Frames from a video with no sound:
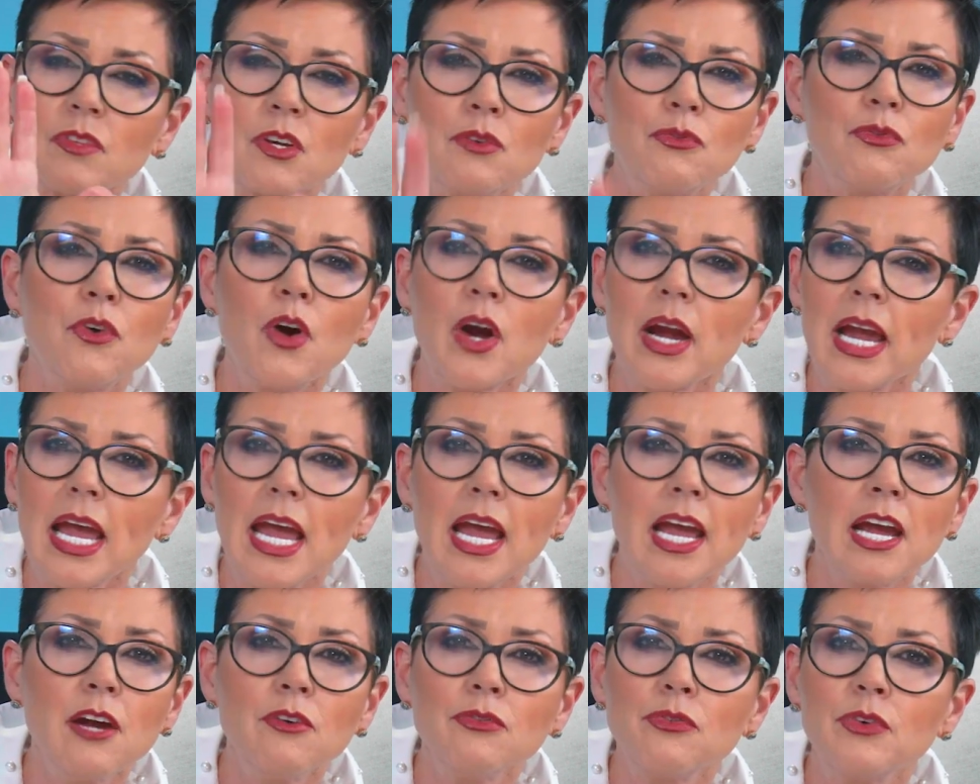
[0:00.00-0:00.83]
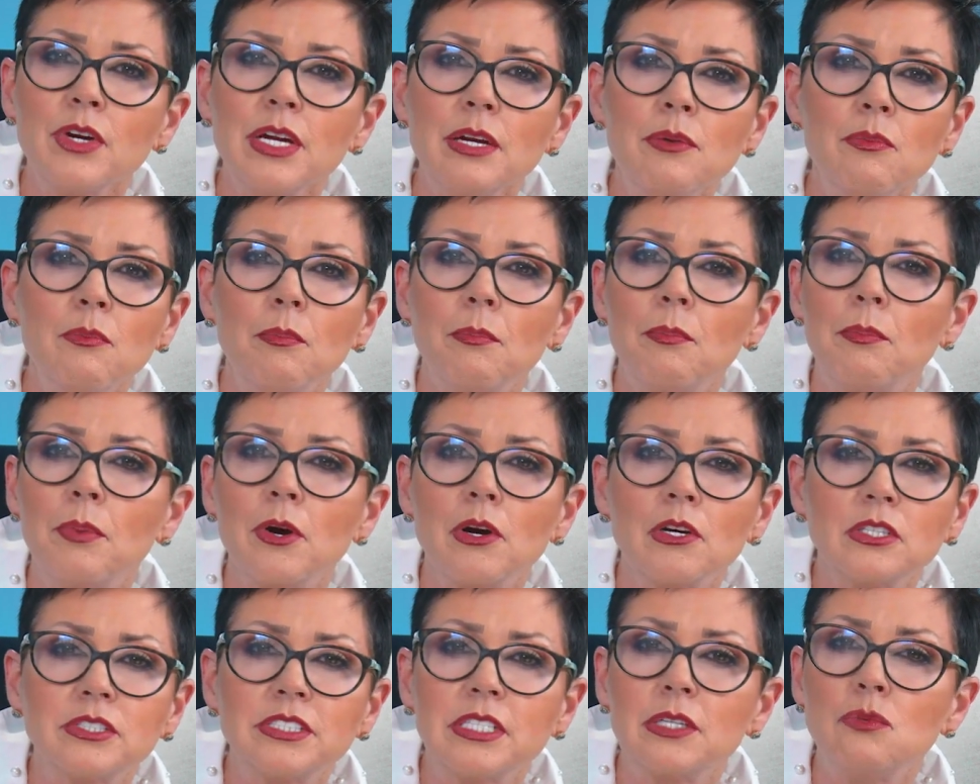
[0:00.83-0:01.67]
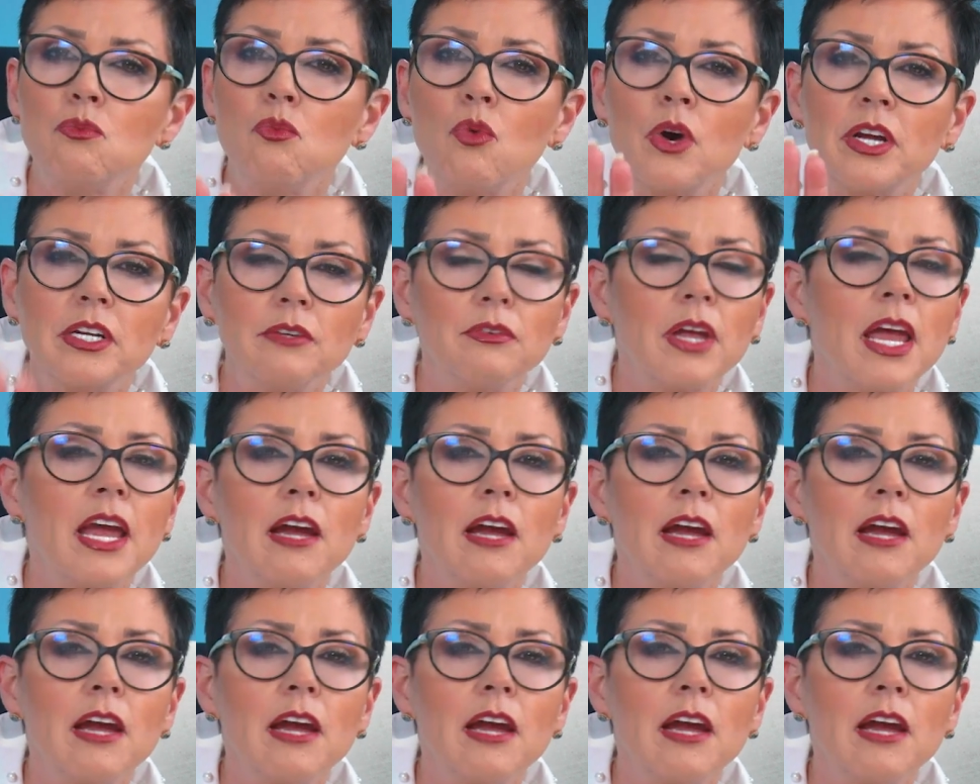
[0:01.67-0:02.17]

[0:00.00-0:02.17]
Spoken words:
for every person,